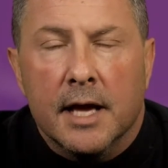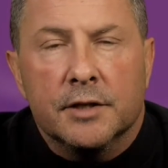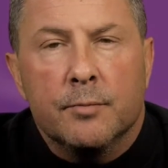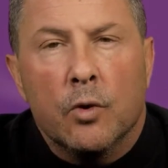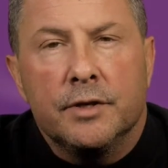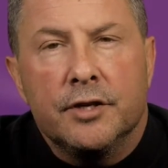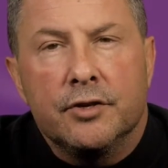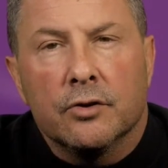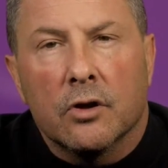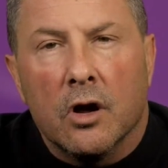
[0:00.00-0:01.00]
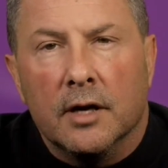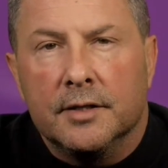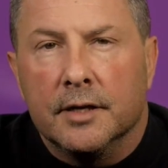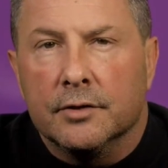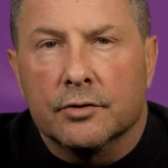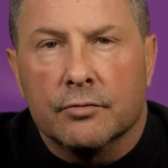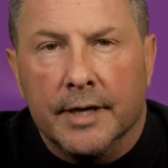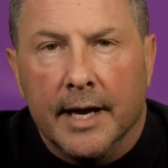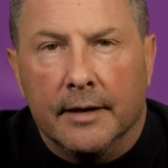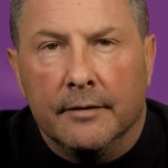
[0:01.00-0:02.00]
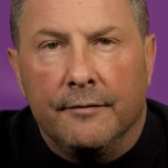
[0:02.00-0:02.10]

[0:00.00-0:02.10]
As more digital content is created,